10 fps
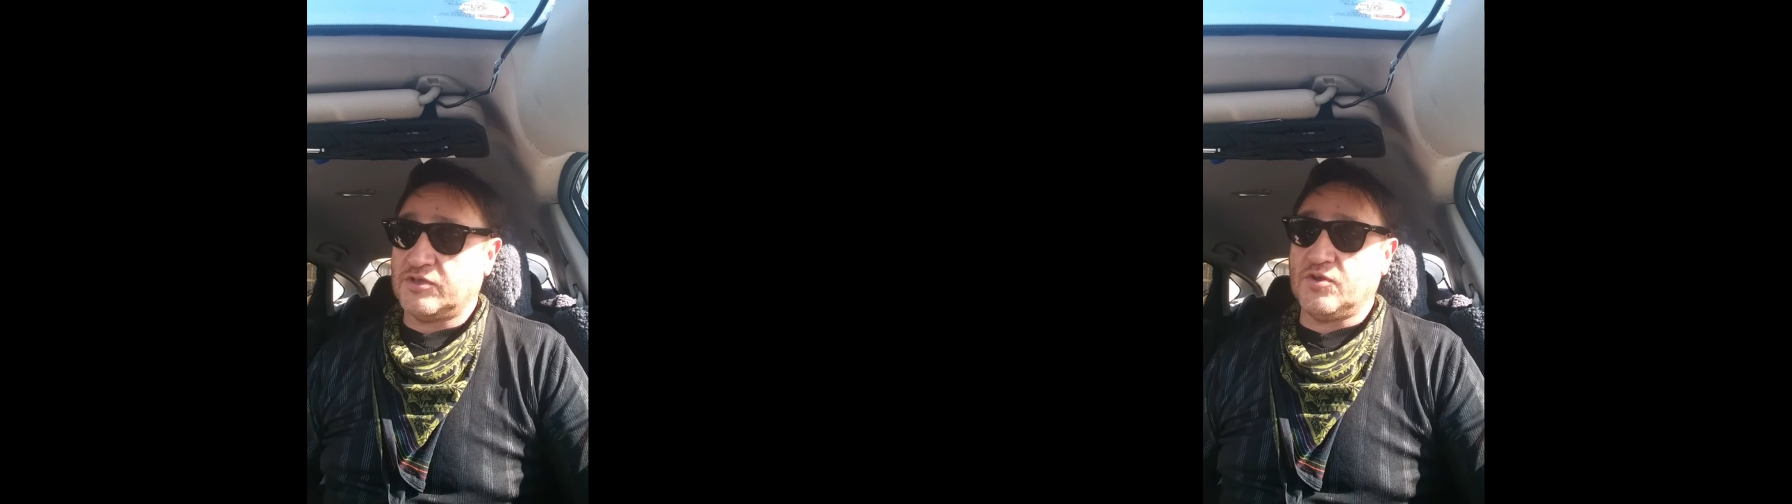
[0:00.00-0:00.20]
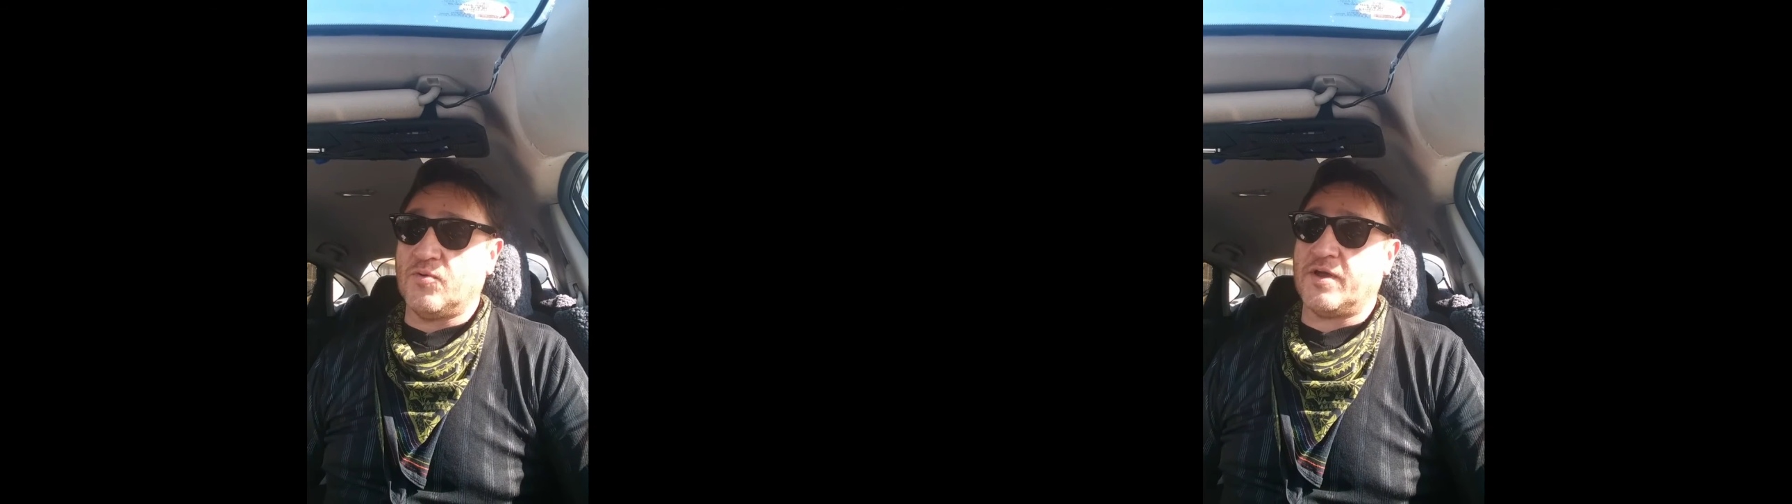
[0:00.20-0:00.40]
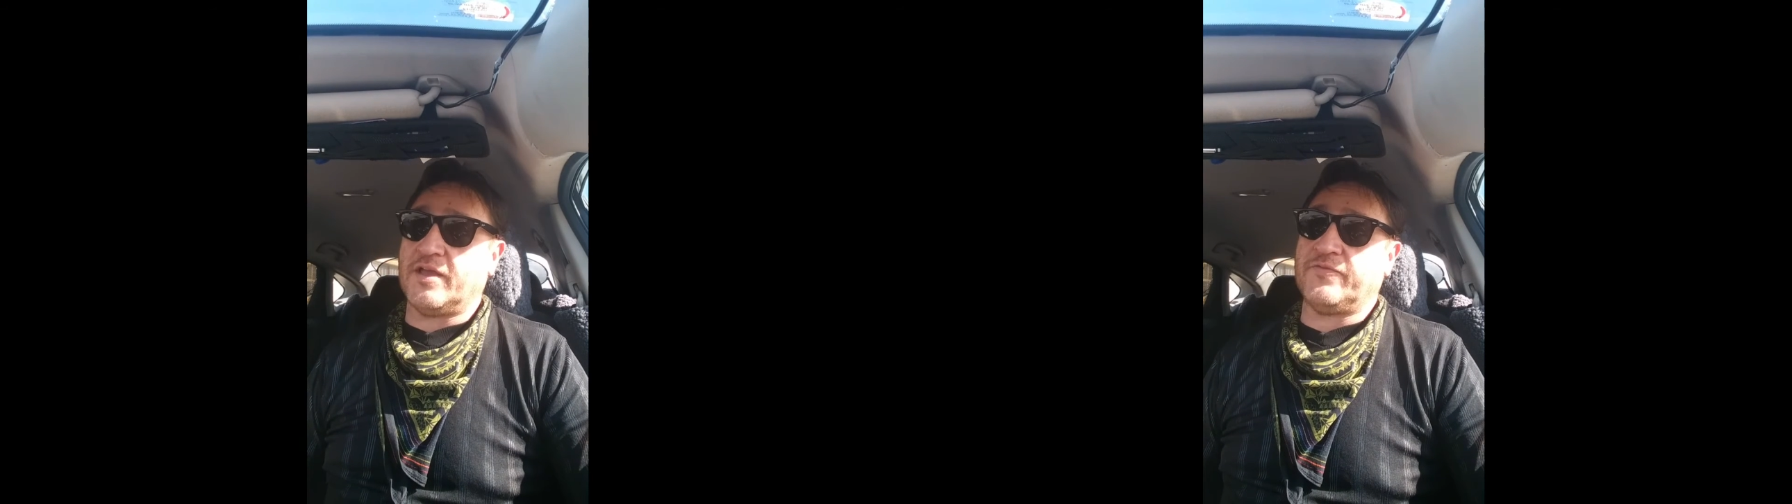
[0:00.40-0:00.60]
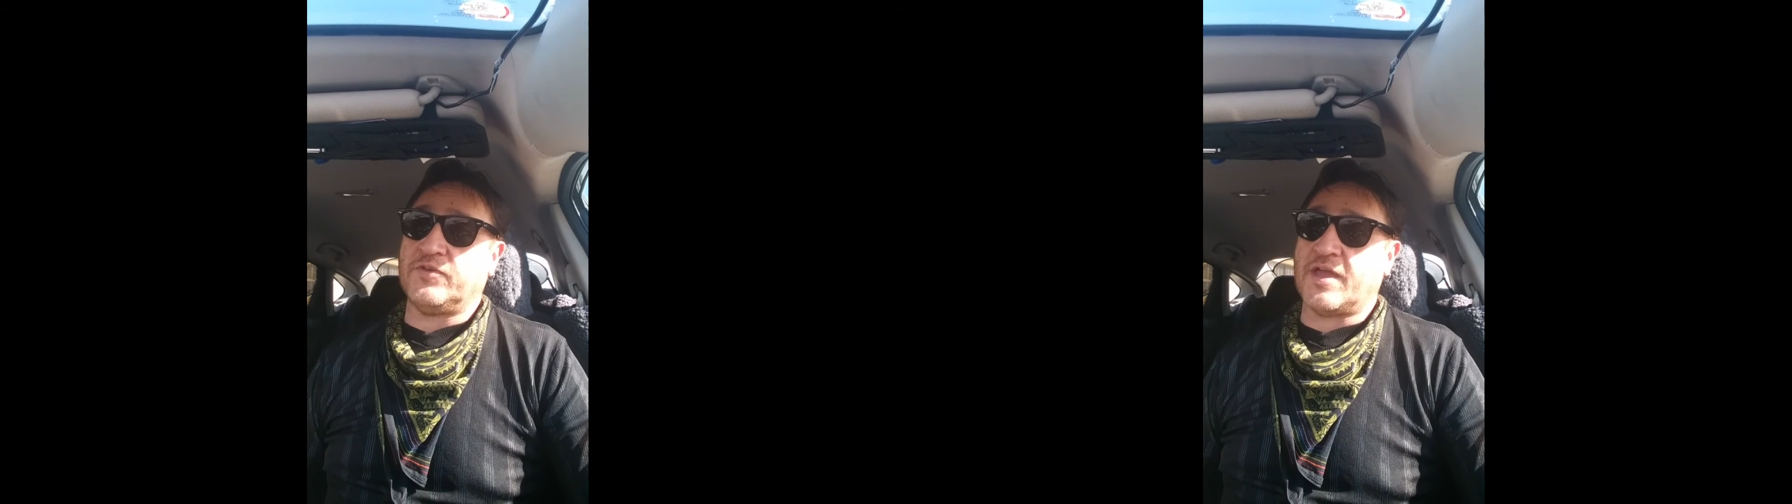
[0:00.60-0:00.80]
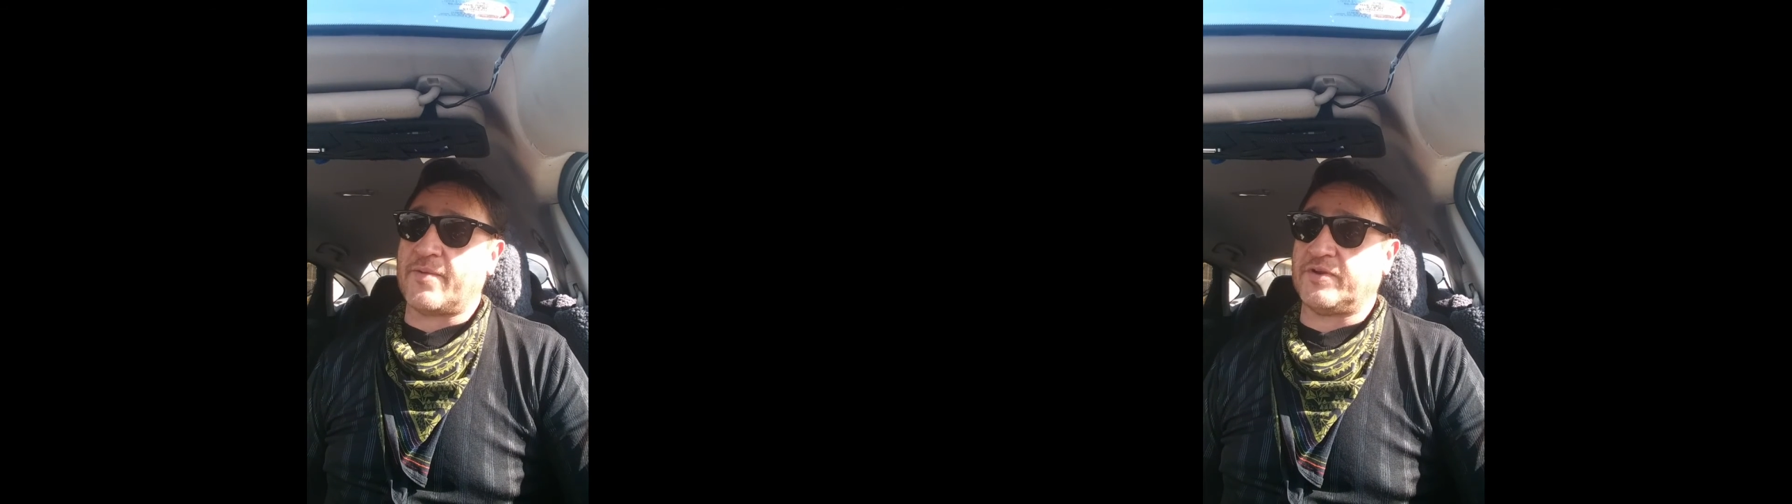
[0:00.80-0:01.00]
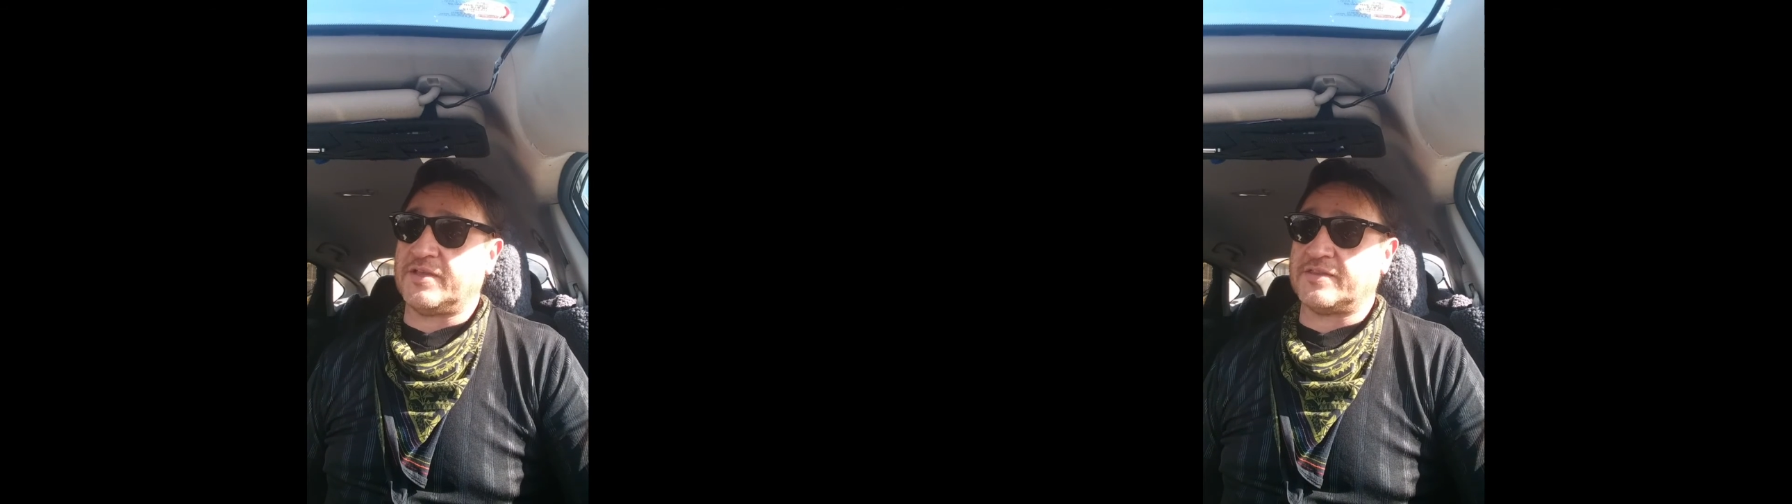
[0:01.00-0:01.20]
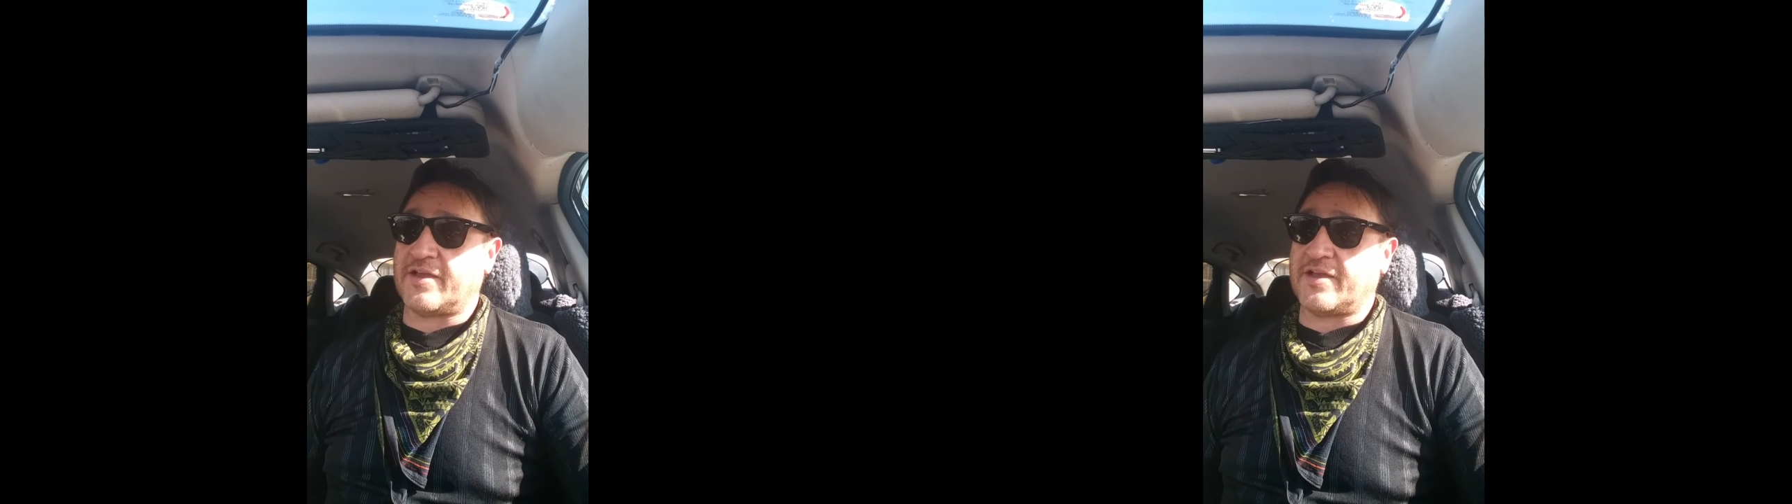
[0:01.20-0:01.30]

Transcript: you don't want, if you happen to get